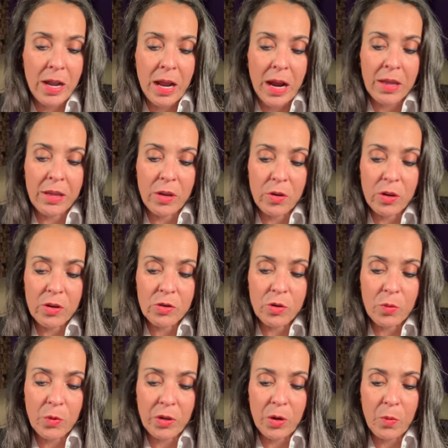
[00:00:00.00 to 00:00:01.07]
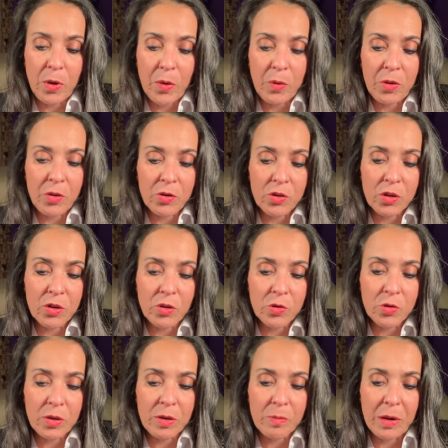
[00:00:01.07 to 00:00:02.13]
I think you're gonna do really well with your
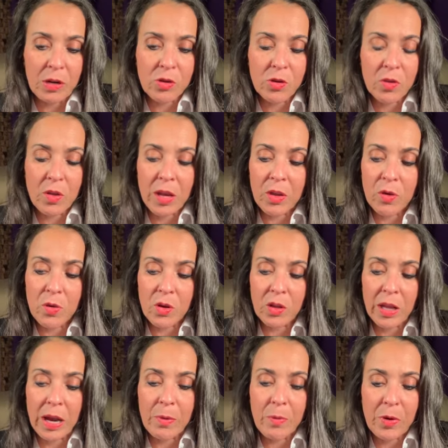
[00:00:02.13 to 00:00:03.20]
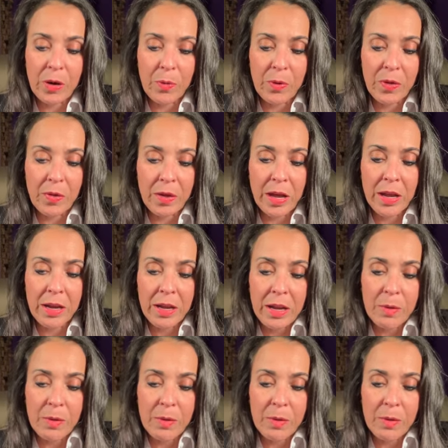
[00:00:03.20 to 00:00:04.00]
children. Make sure that you collaborate with that.